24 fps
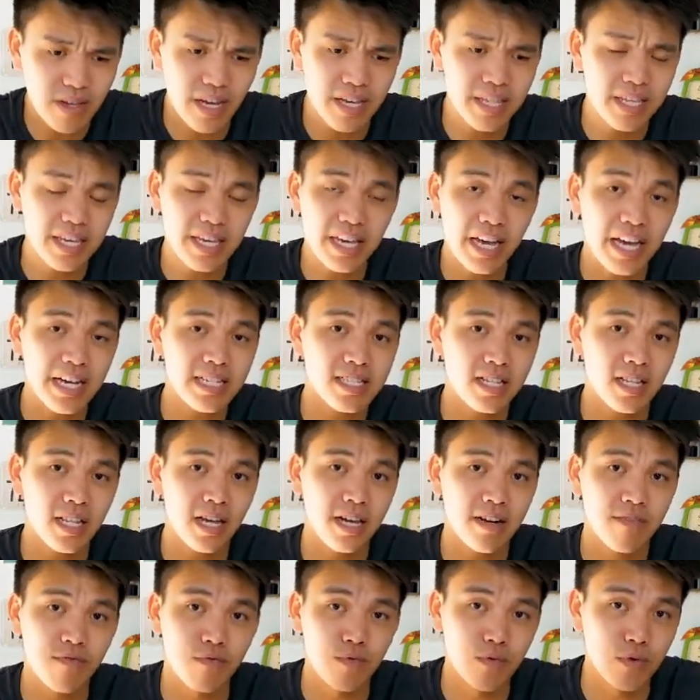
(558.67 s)
I think it has a
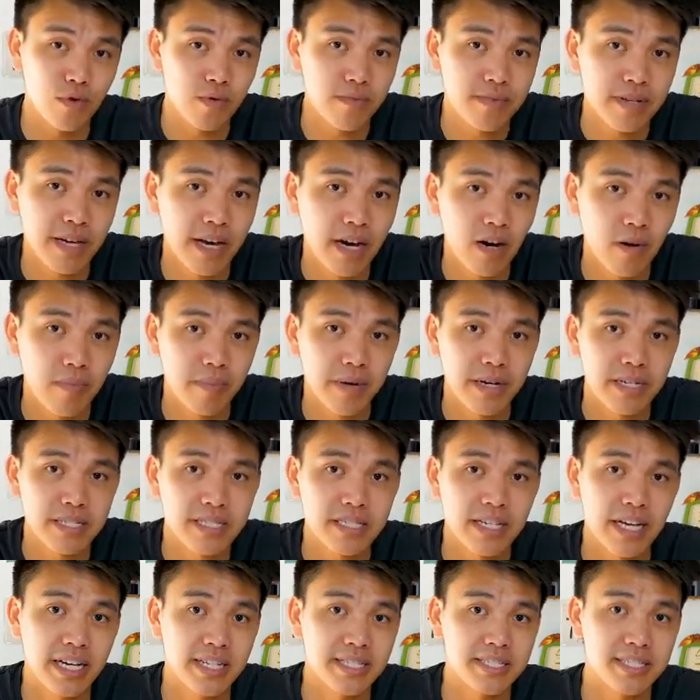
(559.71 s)
lot of room to help
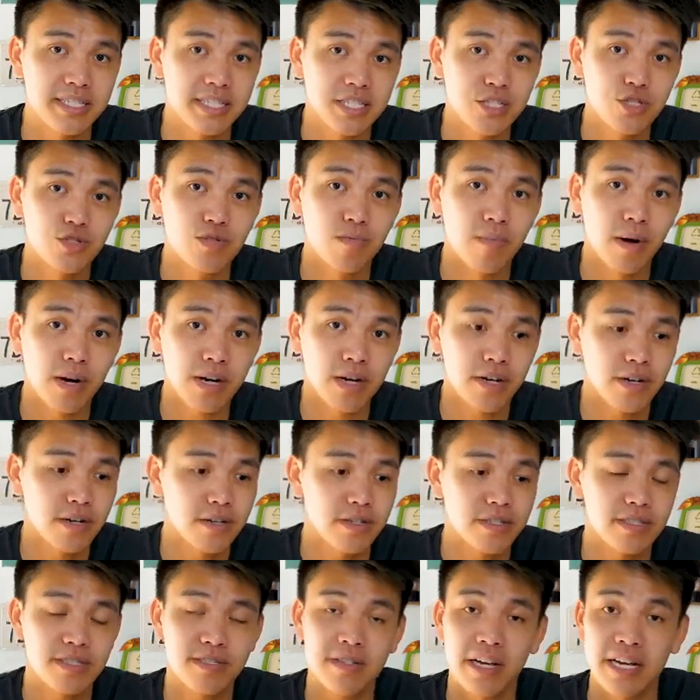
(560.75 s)
us as digital
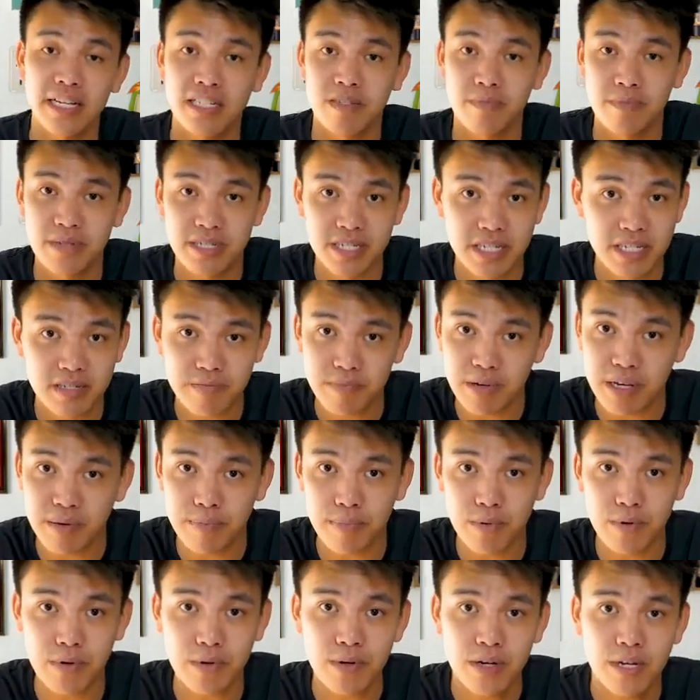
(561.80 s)
marketers, as business
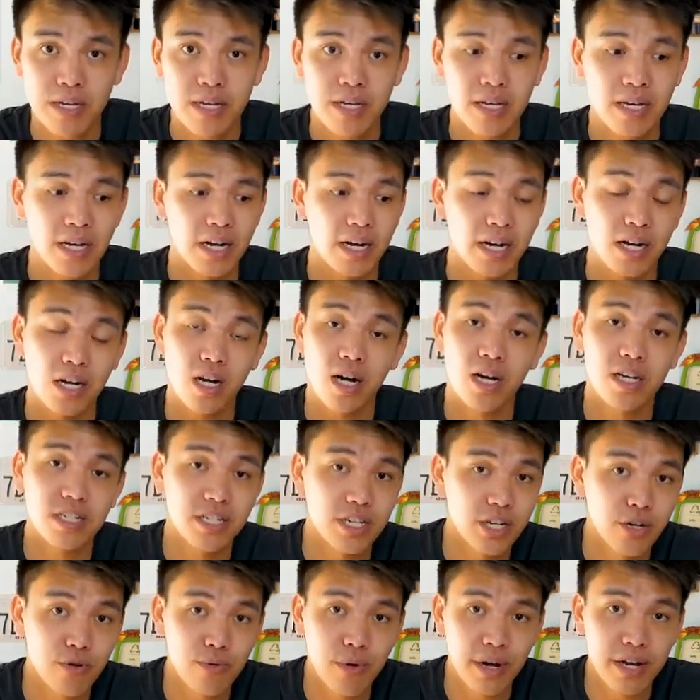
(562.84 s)
people,
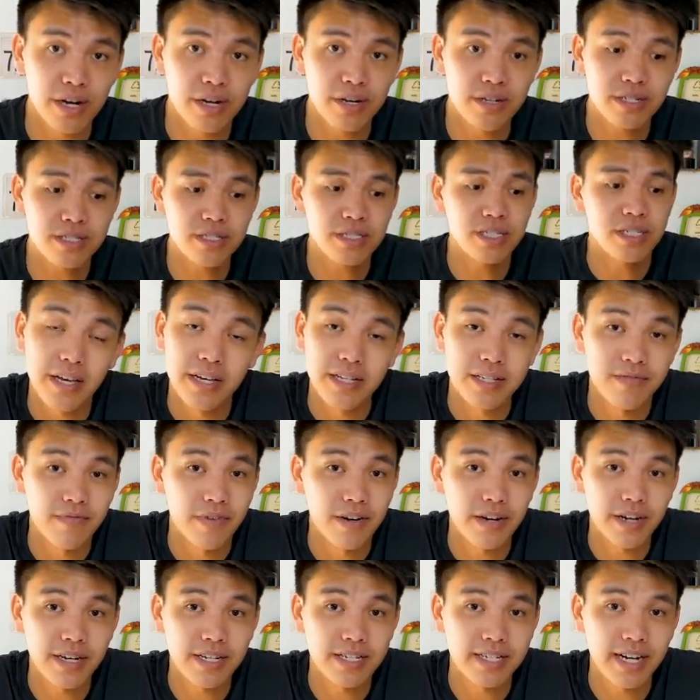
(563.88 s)
content creators. It's
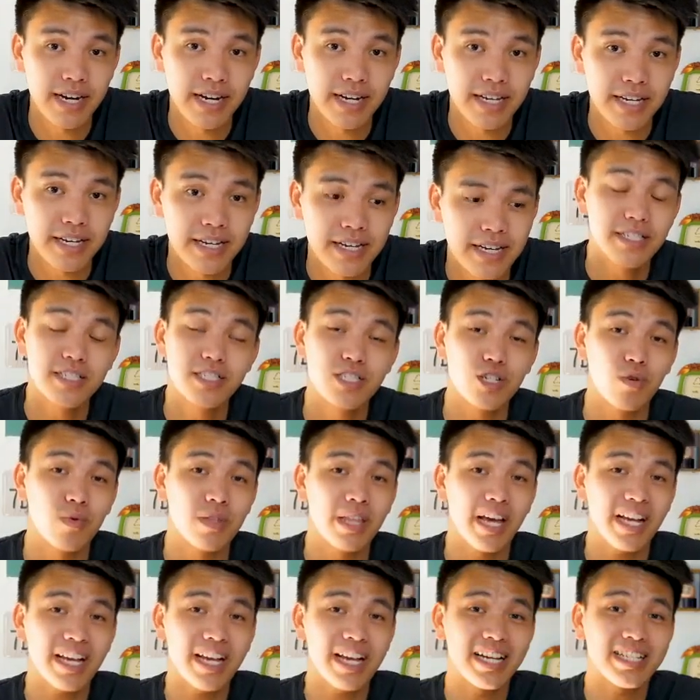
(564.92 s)
very exciting. So with
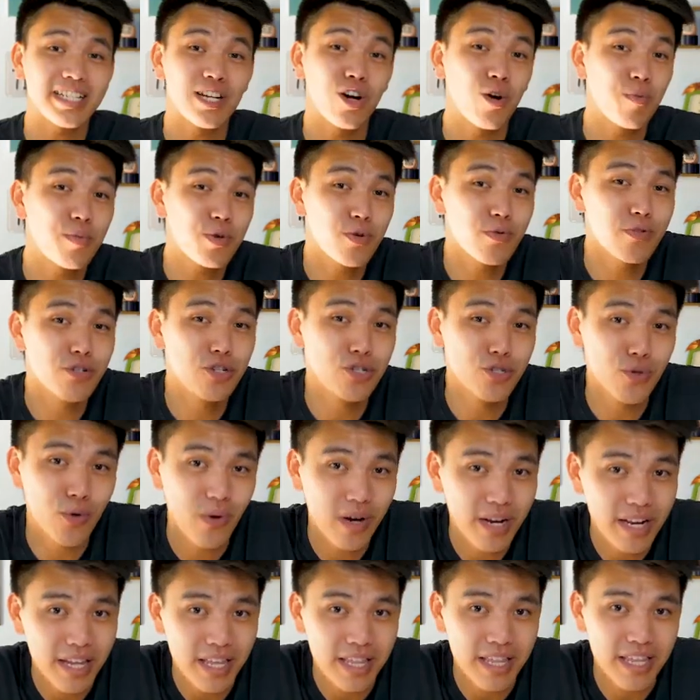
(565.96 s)
that, guys, I hope you
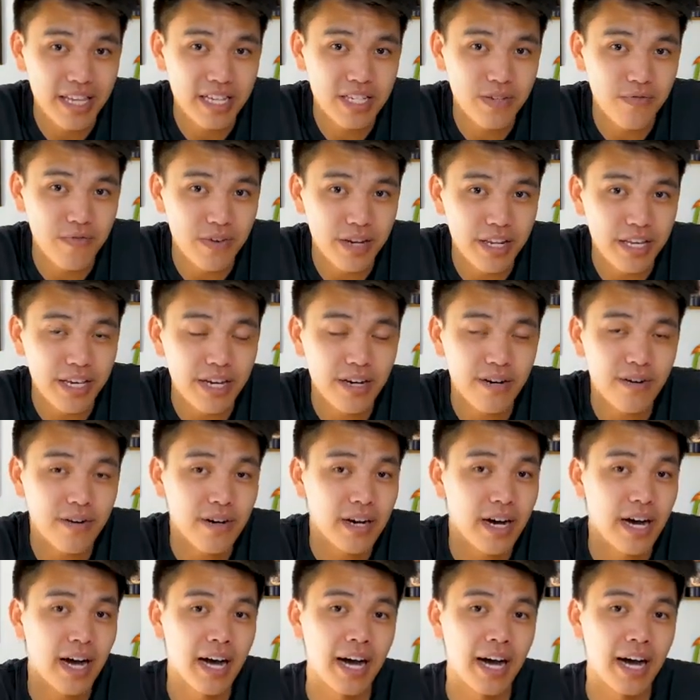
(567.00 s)
enjoyed this video.